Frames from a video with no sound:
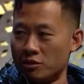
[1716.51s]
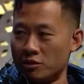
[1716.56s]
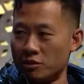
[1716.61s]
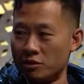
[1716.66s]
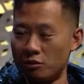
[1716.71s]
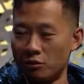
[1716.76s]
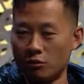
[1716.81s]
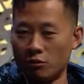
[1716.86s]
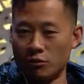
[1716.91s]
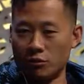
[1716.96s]

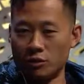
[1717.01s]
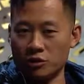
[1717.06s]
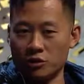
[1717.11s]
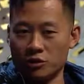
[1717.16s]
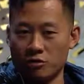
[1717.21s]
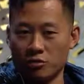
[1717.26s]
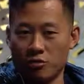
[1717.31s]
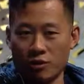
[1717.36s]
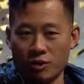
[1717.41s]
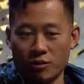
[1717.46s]
So we
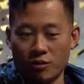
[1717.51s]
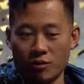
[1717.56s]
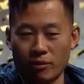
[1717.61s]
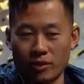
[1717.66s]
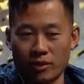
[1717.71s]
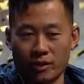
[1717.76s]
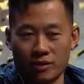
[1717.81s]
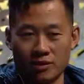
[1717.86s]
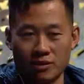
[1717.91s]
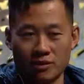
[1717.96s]
should
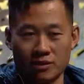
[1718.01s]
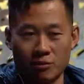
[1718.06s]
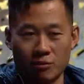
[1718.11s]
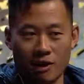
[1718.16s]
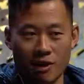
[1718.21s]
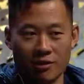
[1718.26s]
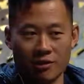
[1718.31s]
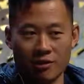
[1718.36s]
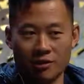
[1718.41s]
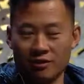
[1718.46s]
probably sit
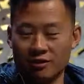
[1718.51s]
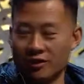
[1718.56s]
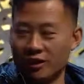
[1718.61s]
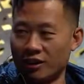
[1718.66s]
around and